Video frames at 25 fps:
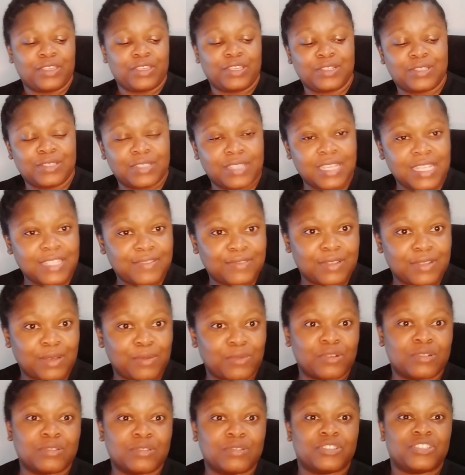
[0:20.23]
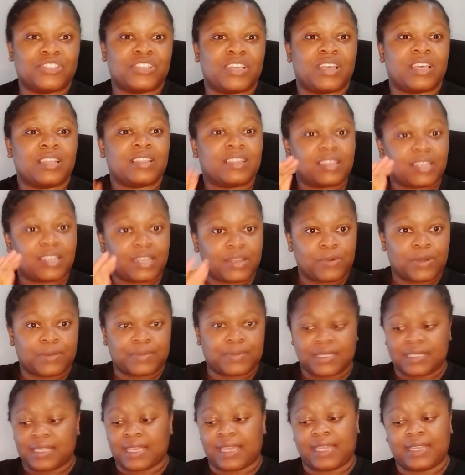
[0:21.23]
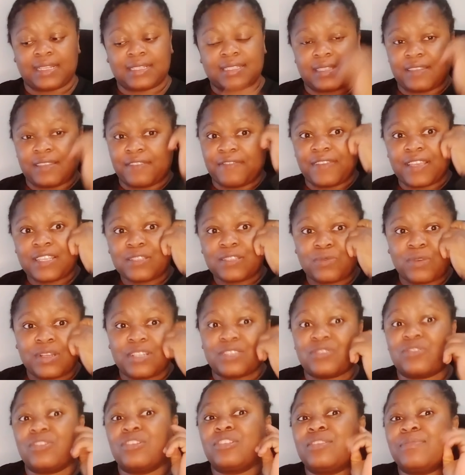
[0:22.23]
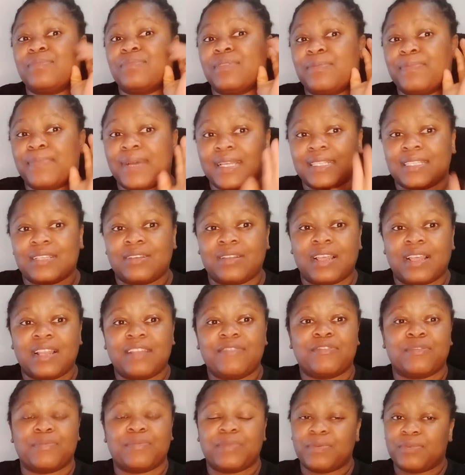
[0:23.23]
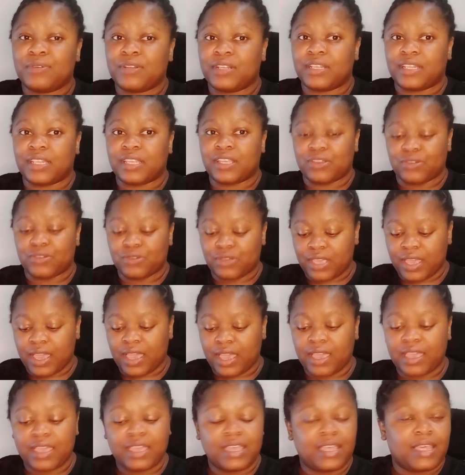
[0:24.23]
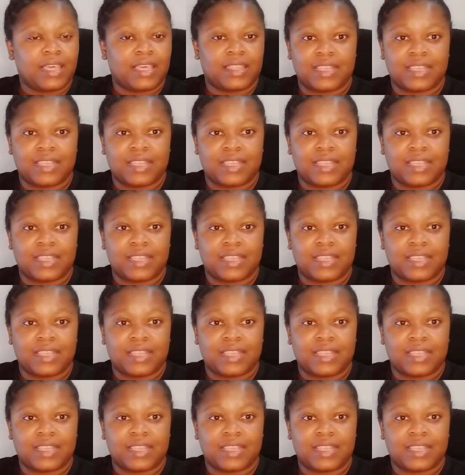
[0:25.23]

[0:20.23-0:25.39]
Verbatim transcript: In today's video, I'm going to share three websites. The first one is going to be particularly for people in the UK.